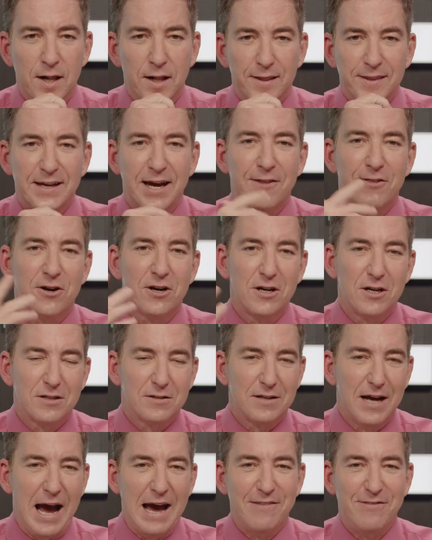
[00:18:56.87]
the
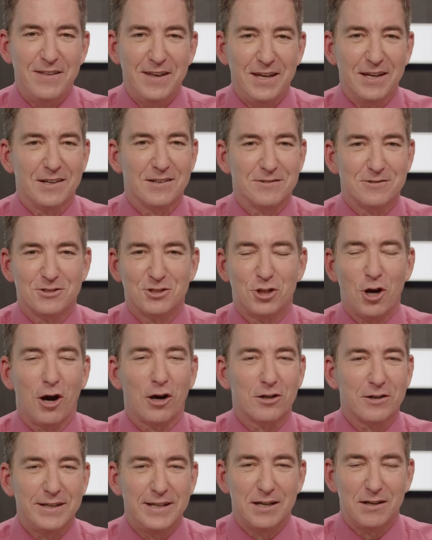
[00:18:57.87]
other, I think,
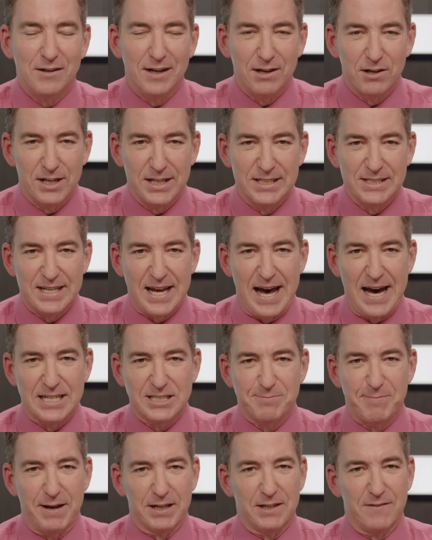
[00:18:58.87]
darkly hilarious
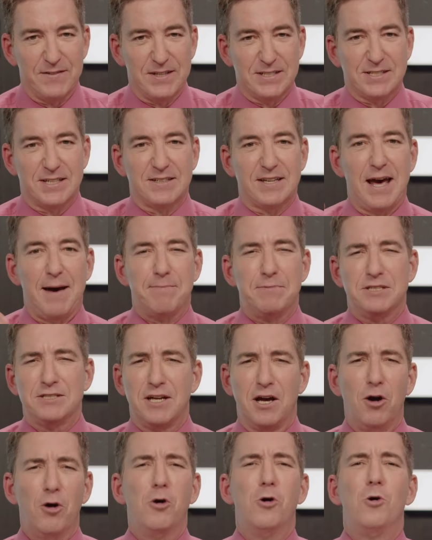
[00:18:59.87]
aspect of this attempt to
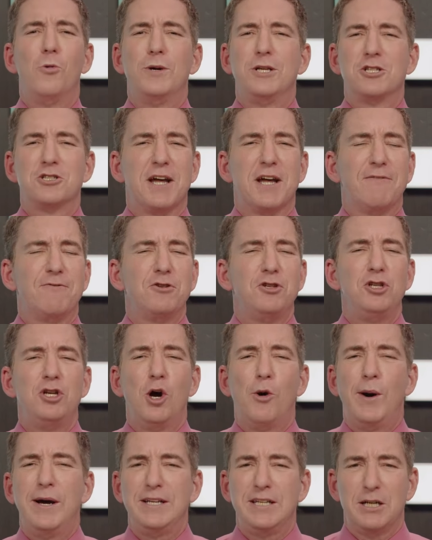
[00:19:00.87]
say, oh, we have
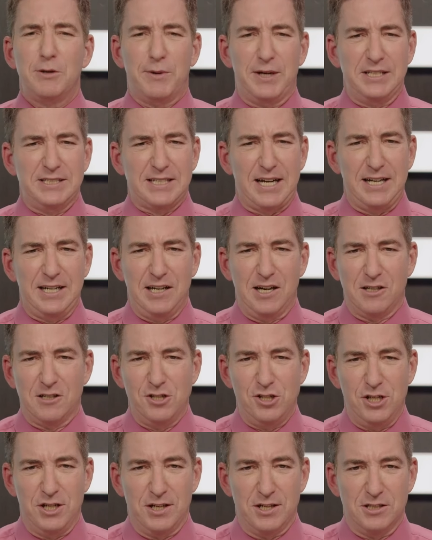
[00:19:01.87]
no idea what his
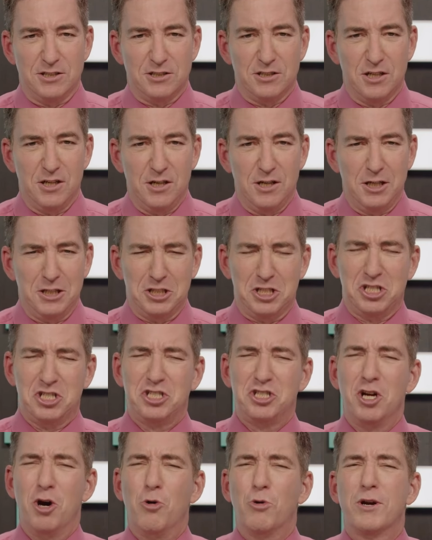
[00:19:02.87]
ideology is, it's
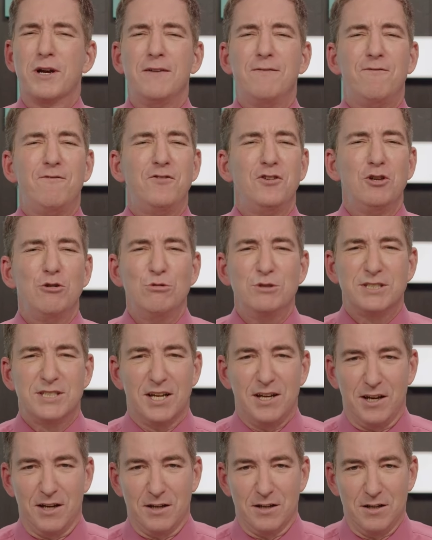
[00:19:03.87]
so
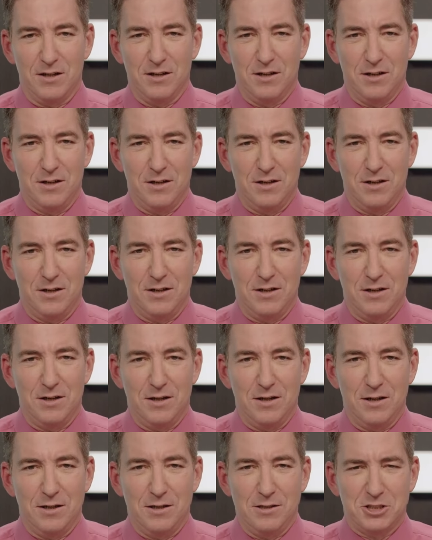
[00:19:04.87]
confusing,
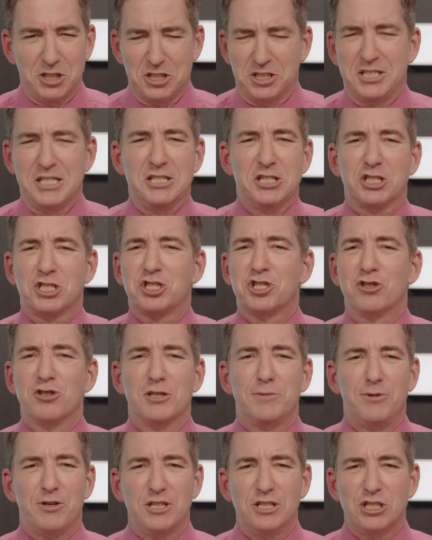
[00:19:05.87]
just
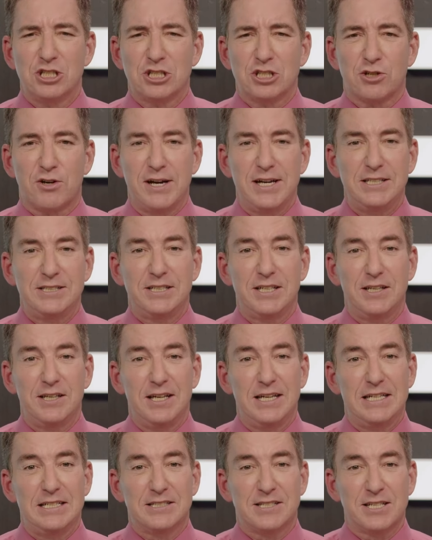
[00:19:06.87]
indiscernible, he's just crazy,
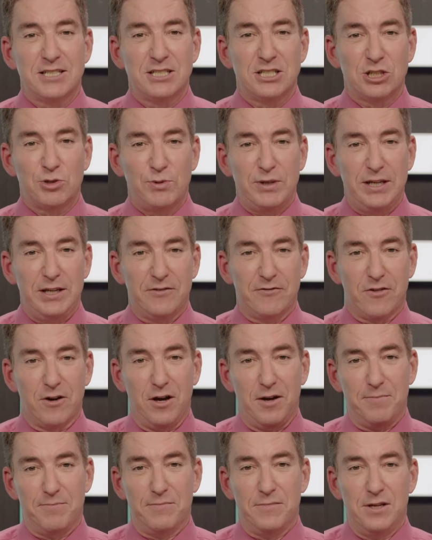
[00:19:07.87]
is this tweet
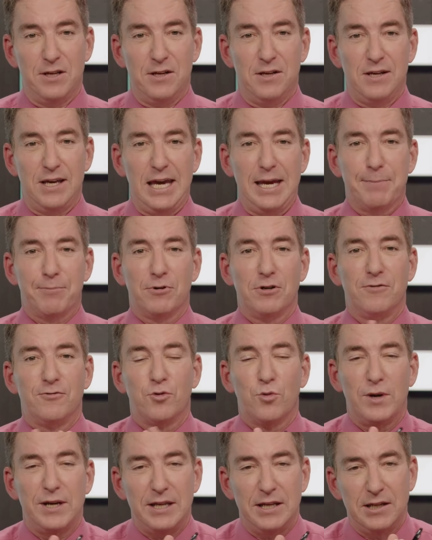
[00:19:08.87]
from April of
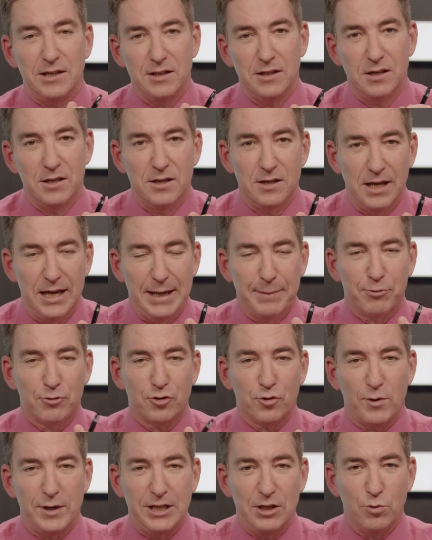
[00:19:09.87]
twenty, April
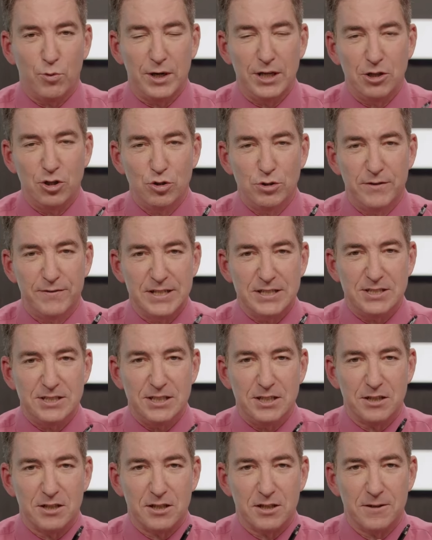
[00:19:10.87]
twenty twenty-two of this
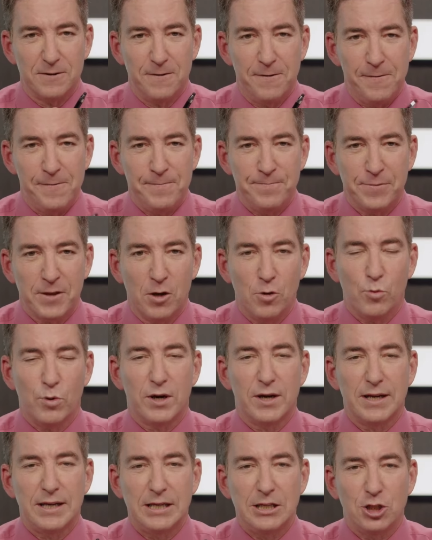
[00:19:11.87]
year,
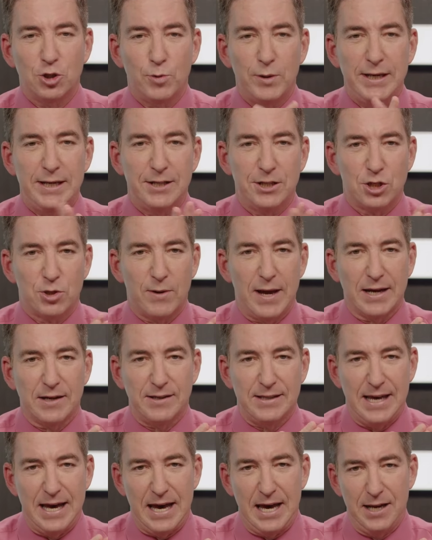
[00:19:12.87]
where he tweeted
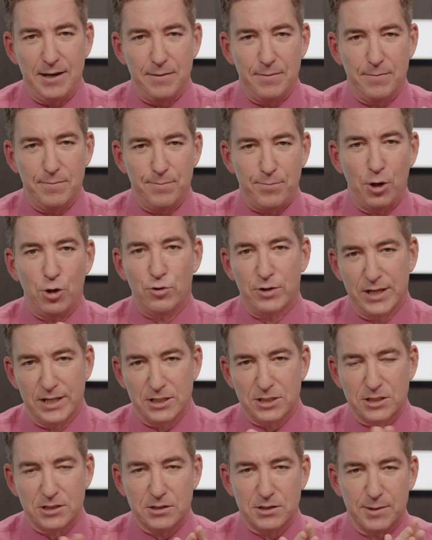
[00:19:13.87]
directly at
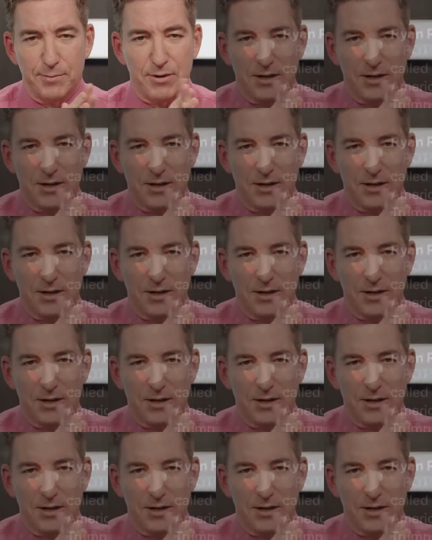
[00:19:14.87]
POTUS, the